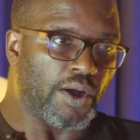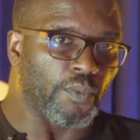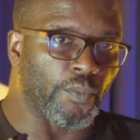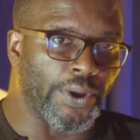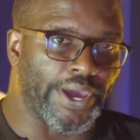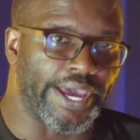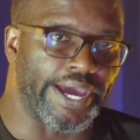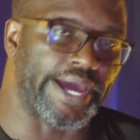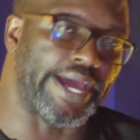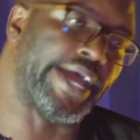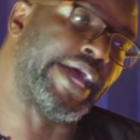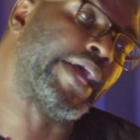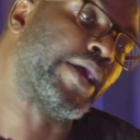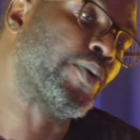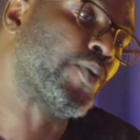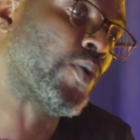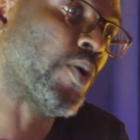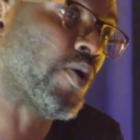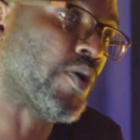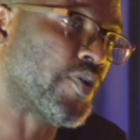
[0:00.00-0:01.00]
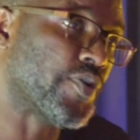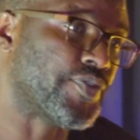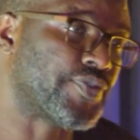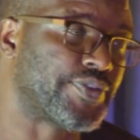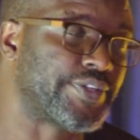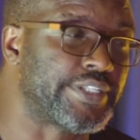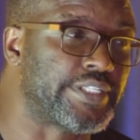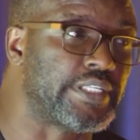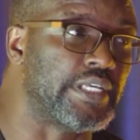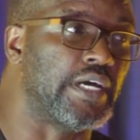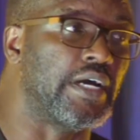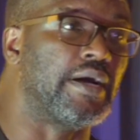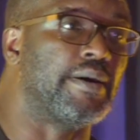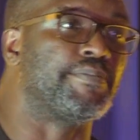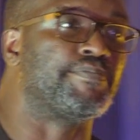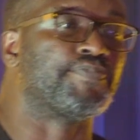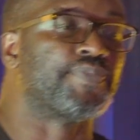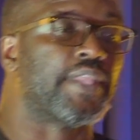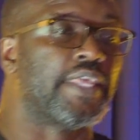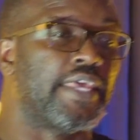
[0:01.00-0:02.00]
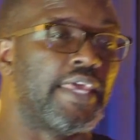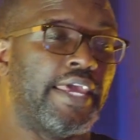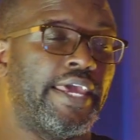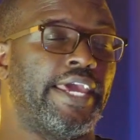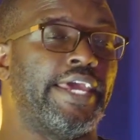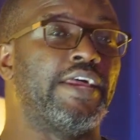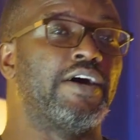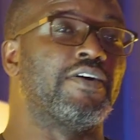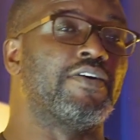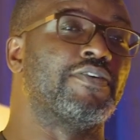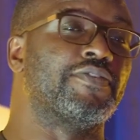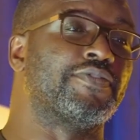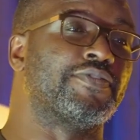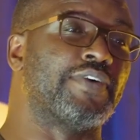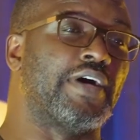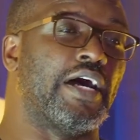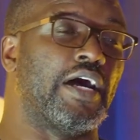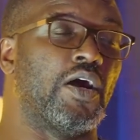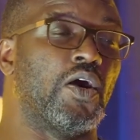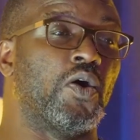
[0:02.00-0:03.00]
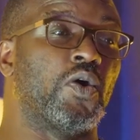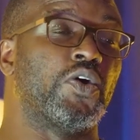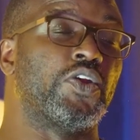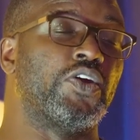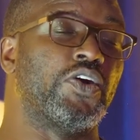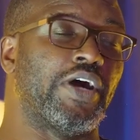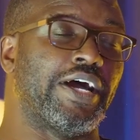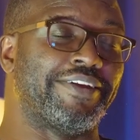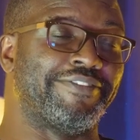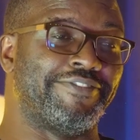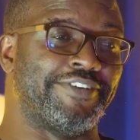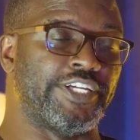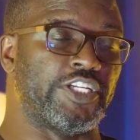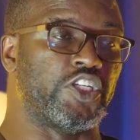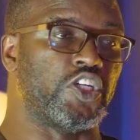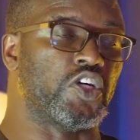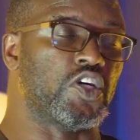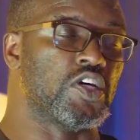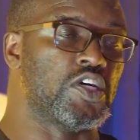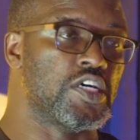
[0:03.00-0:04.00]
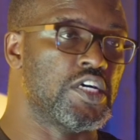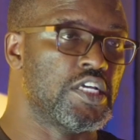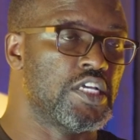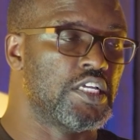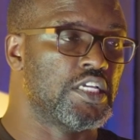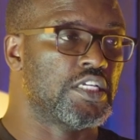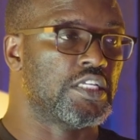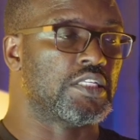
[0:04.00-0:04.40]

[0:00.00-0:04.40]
where I was head of audio and video.